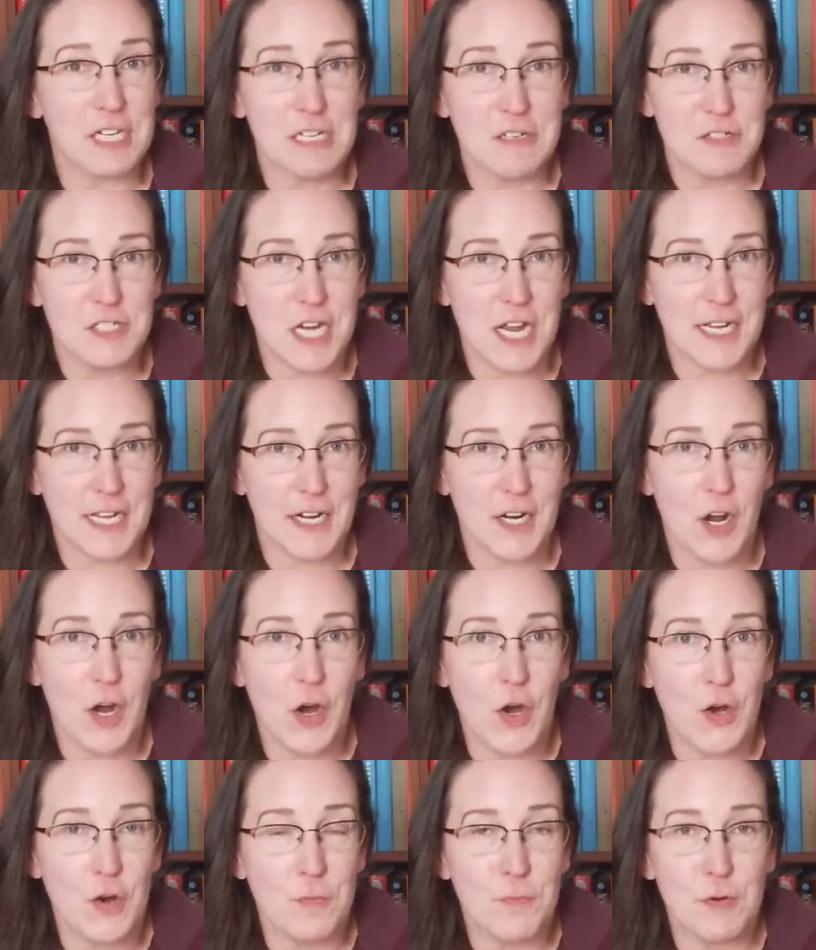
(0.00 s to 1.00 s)
can you check at
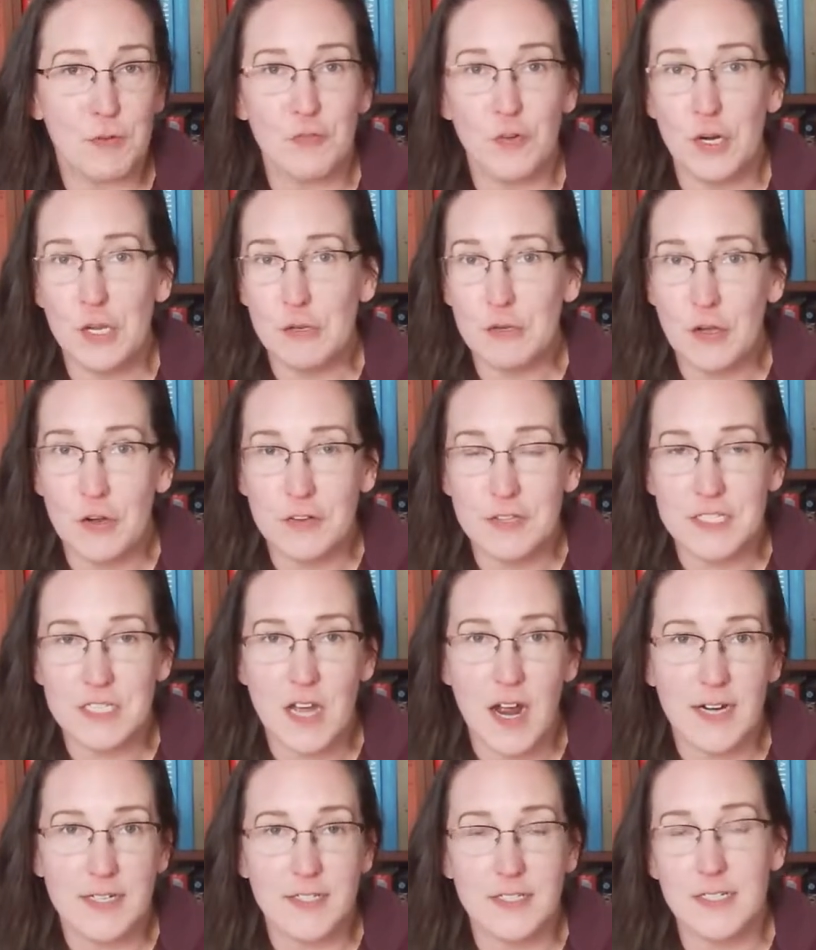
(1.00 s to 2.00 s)
home before you go to the
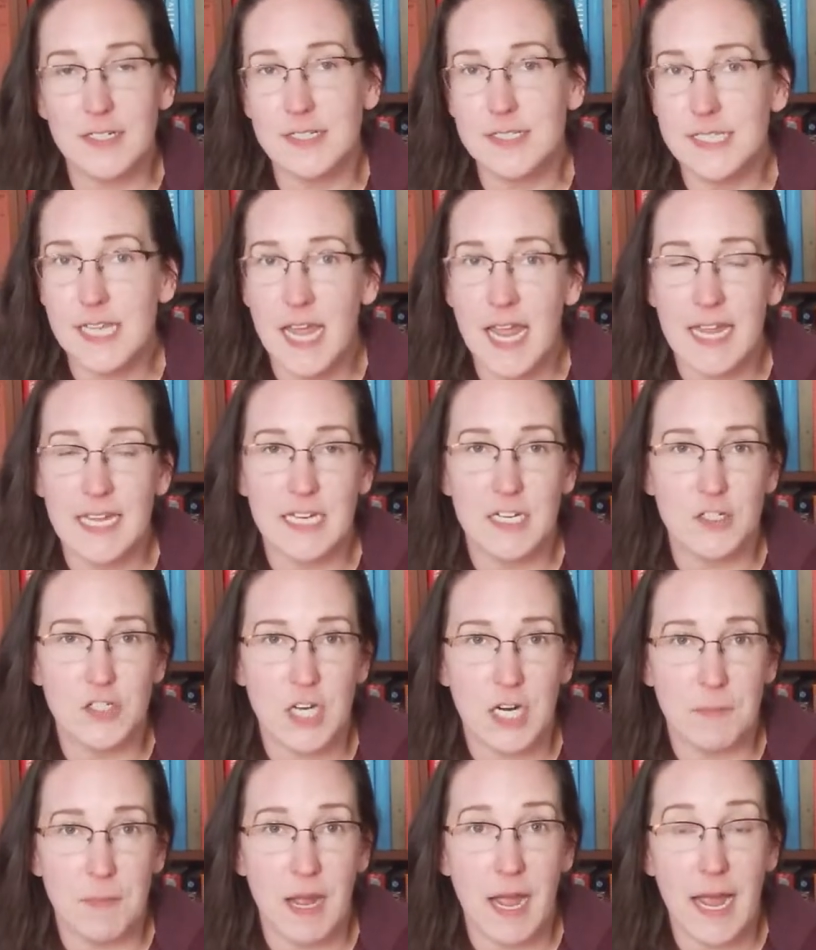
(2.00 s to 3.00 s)
doctor and say, hey, can you
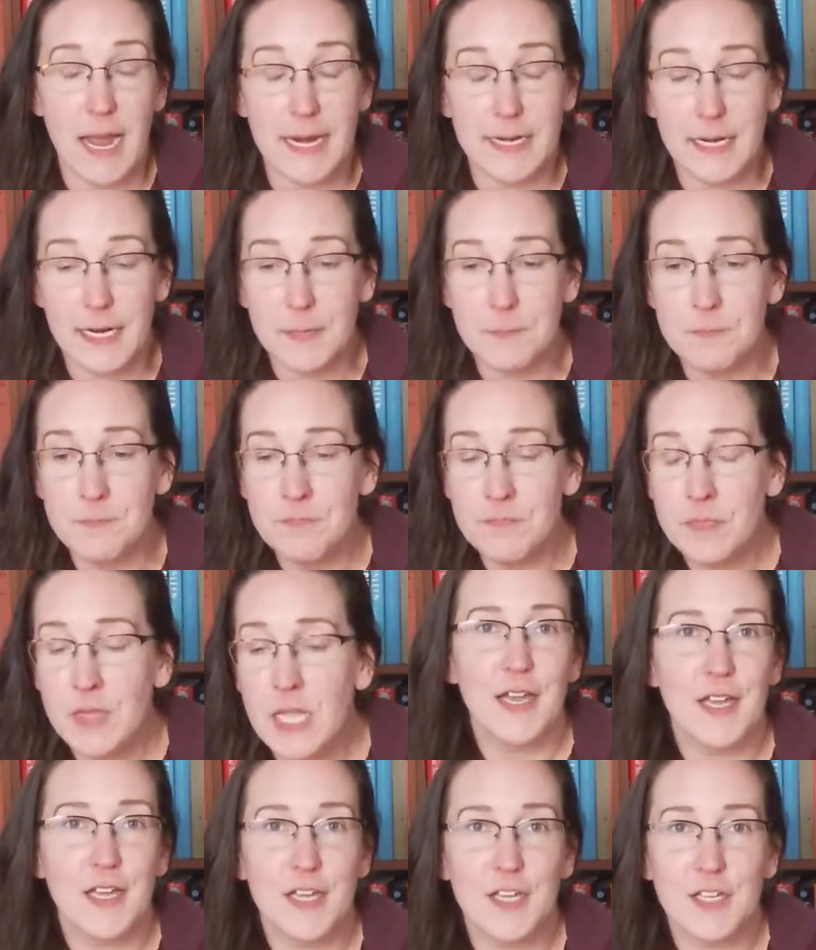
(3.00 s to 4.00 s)
check my iodine?
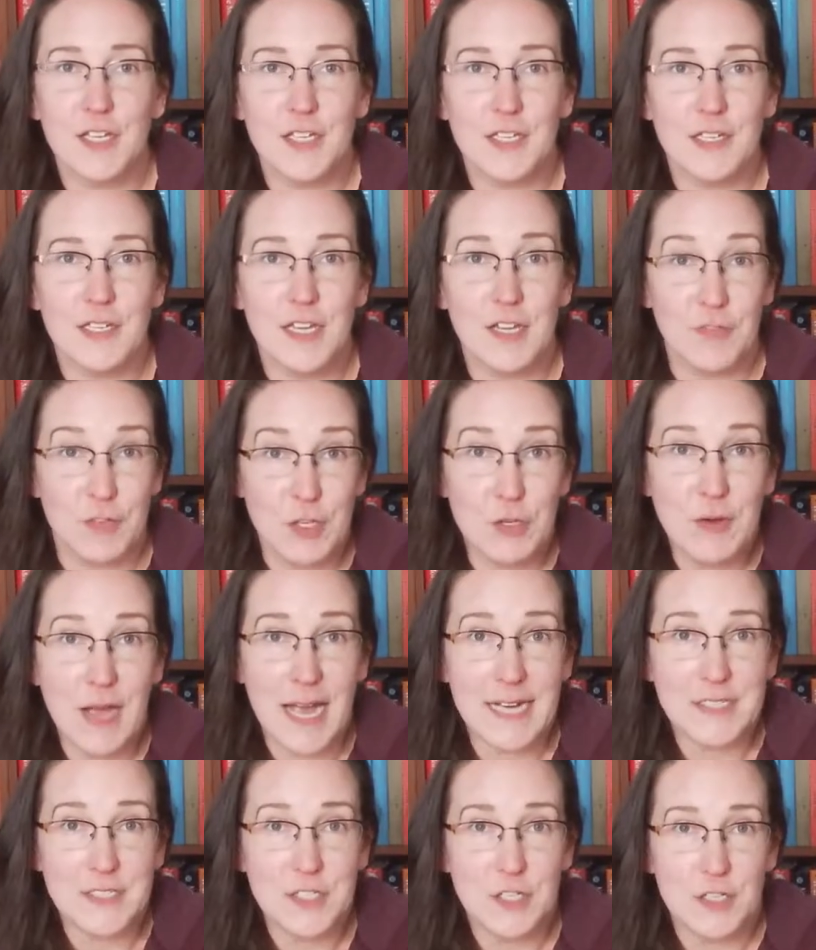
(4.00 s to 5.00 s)
If you
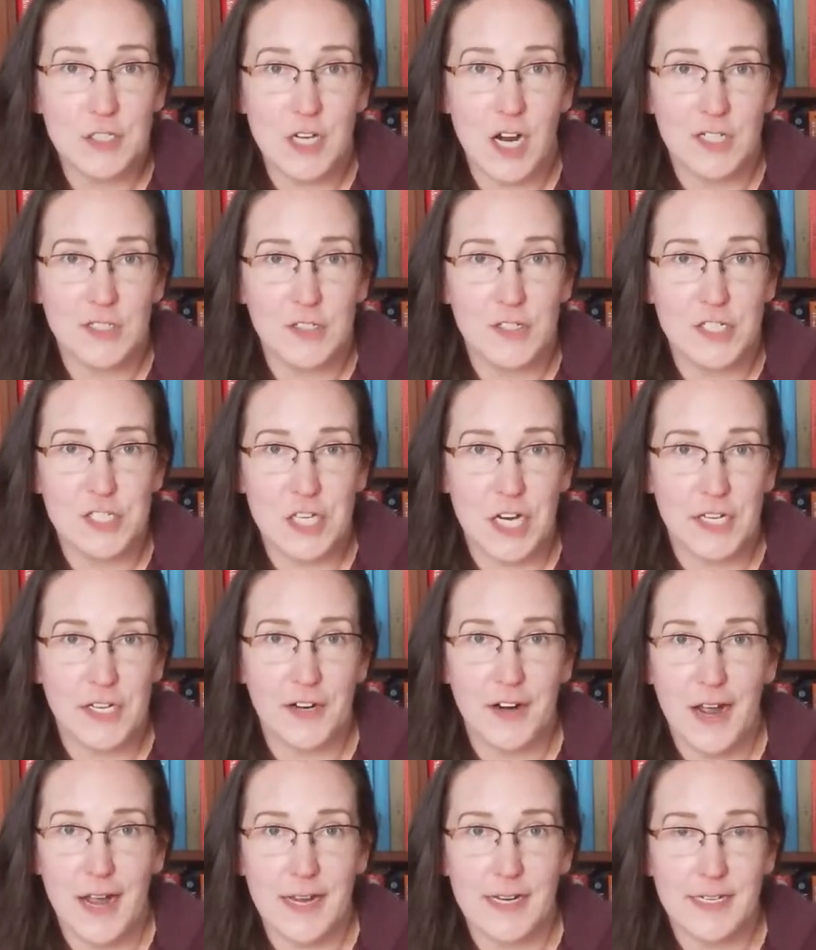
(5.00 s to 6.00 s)
ask your doctor to check
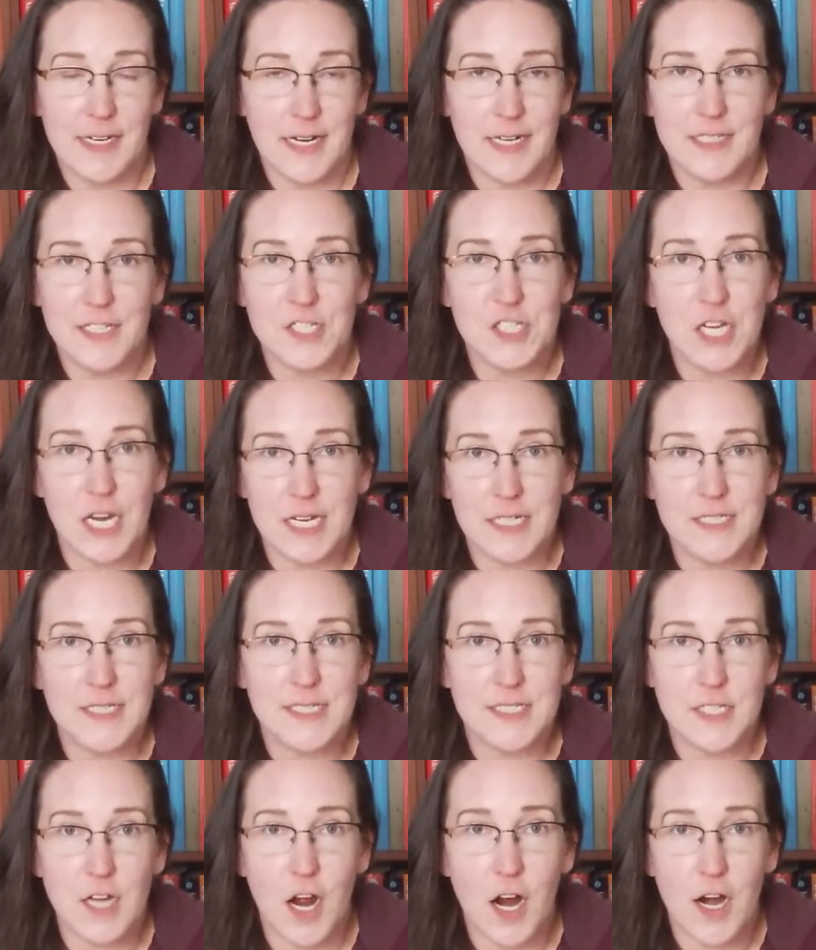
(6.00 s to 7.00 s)
your iodine, the
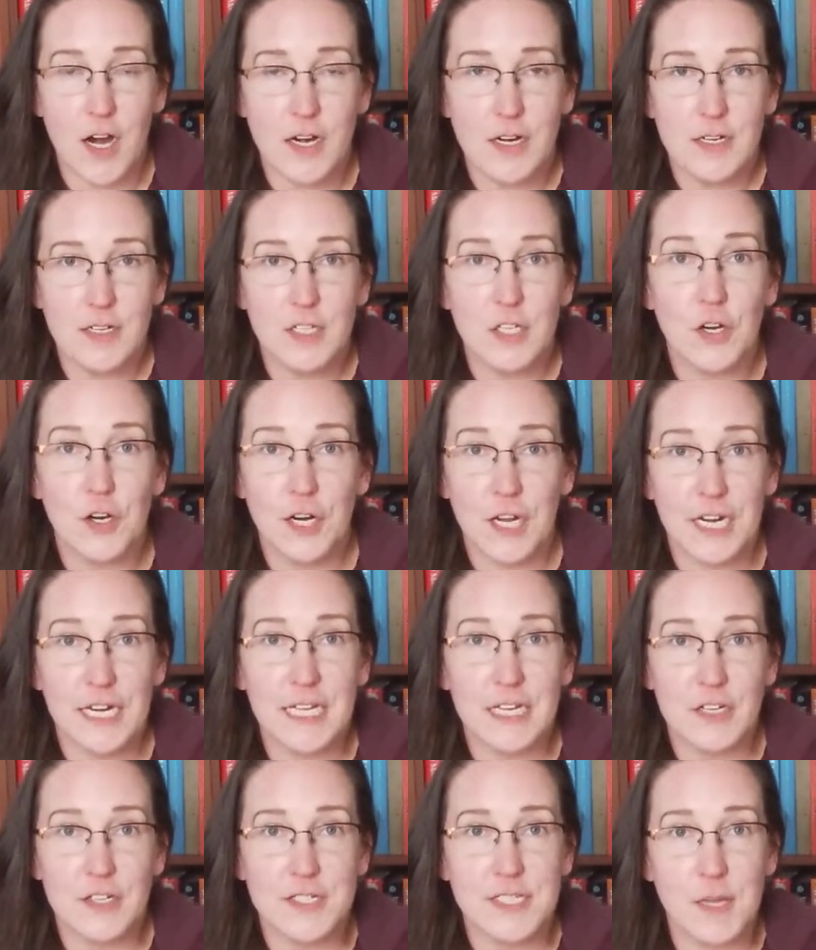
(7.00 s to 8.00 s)
chances are you're
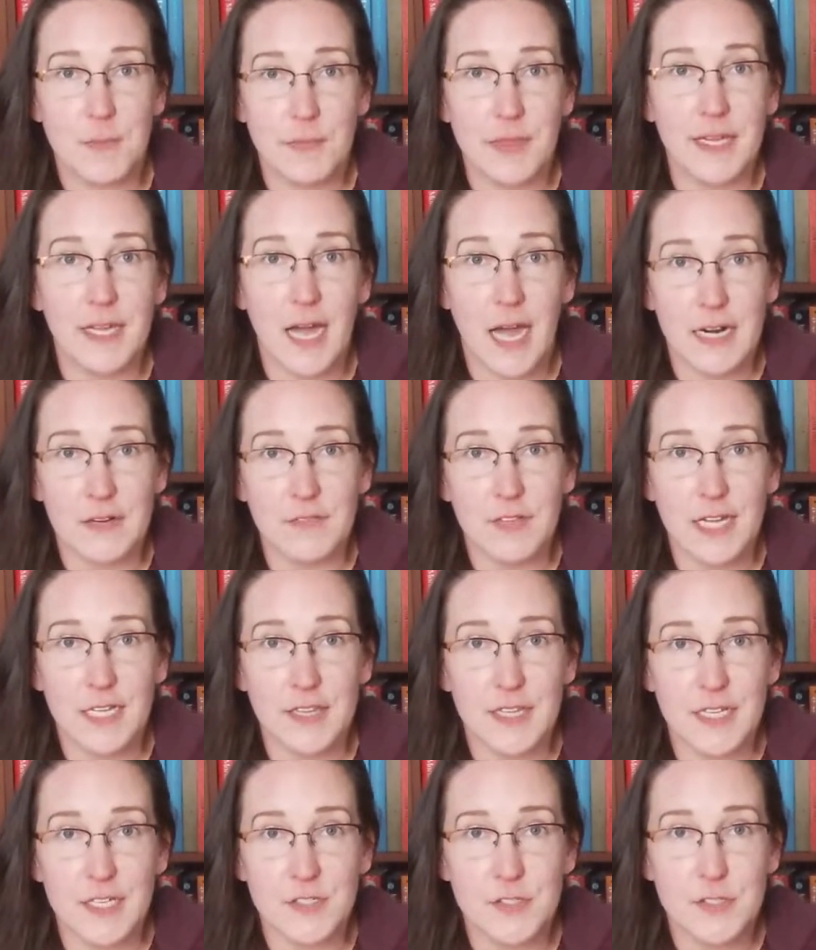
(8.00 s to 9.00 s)
gonna hear something kind of
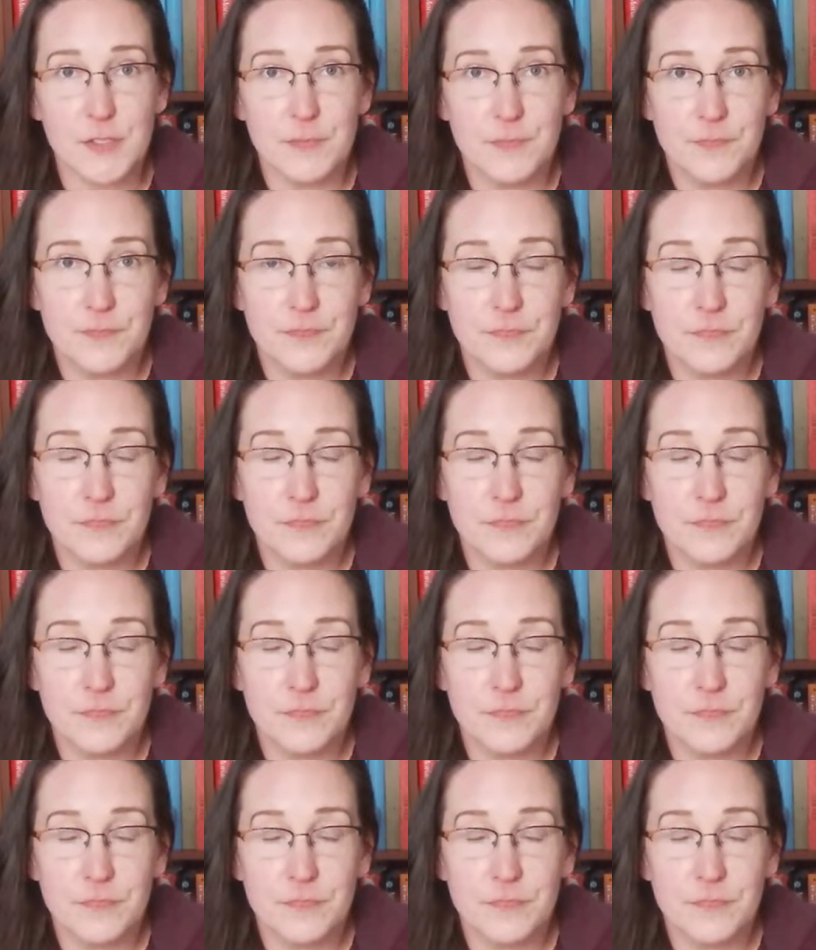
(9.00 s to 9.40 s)
like this.